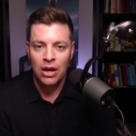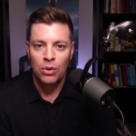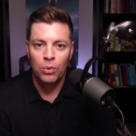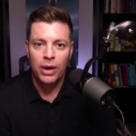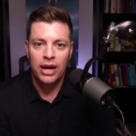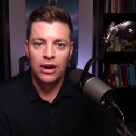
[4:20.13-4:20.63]

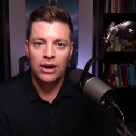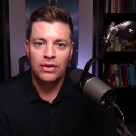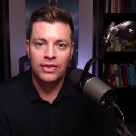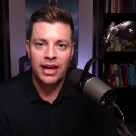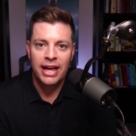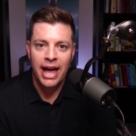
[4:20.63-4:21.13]
where
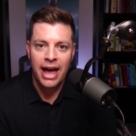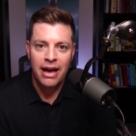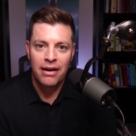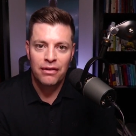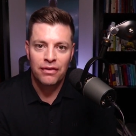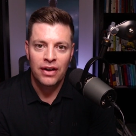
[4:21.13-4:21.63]
they
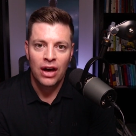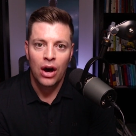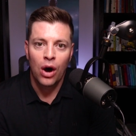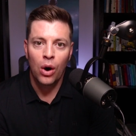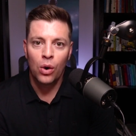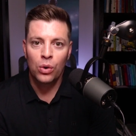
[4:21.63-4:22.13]
have
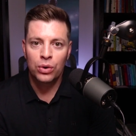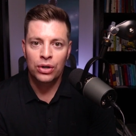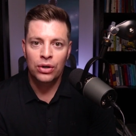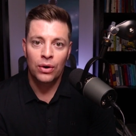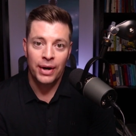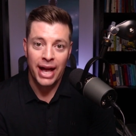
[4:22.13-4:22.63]

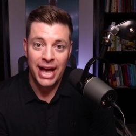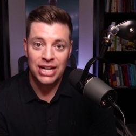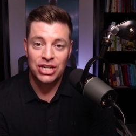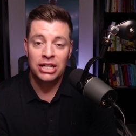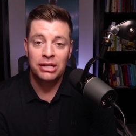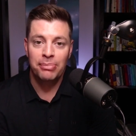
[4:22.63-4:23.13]
older or aging